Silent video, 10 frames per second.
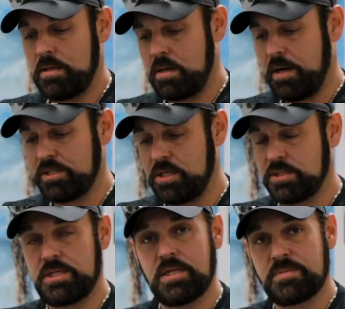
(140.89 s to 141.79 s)
All right, so you
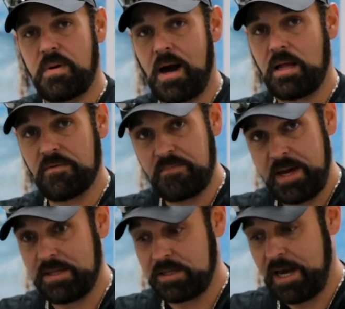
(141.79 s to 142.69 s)
see this pile of
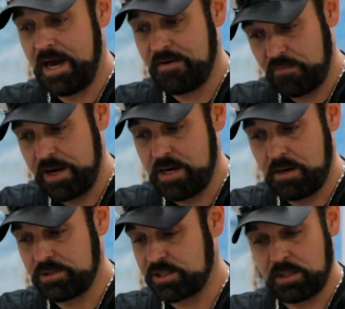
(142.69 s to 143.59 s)
paint that I have right
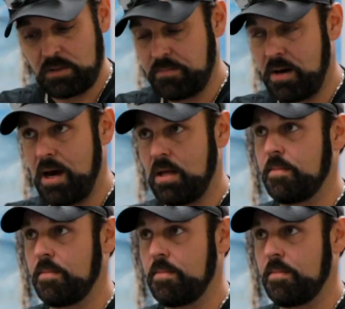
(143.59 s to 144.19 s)
here, just a little pile.